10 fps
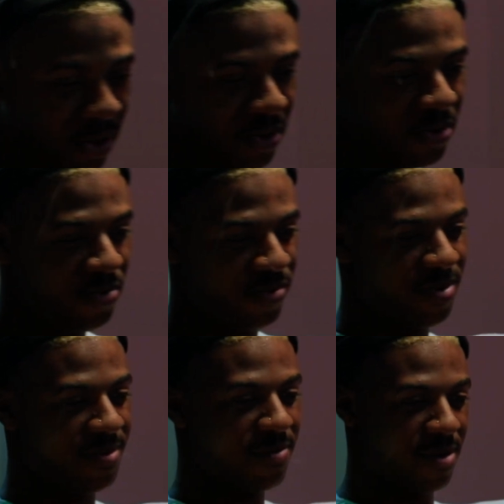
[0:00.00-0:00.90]
you
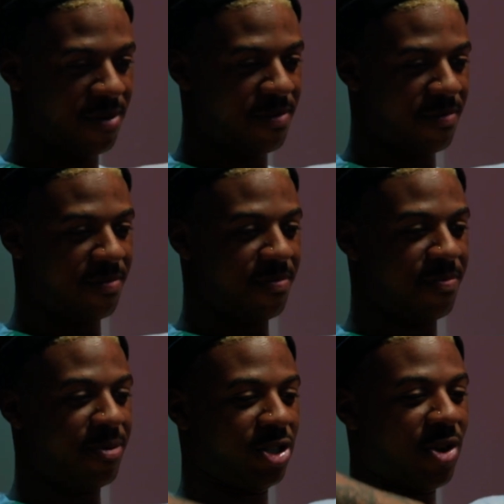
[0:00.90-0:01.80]

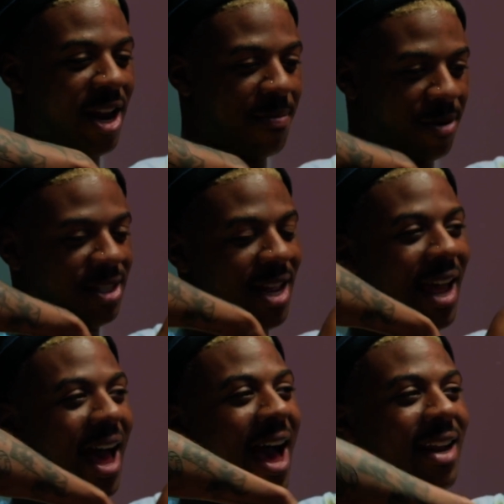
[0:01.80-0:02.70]
portray and
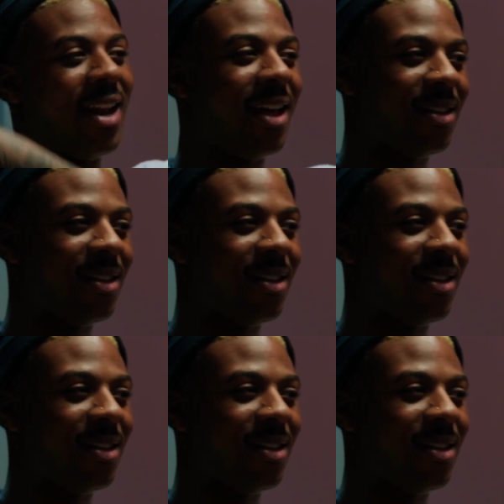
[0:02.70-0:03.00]
project out of that.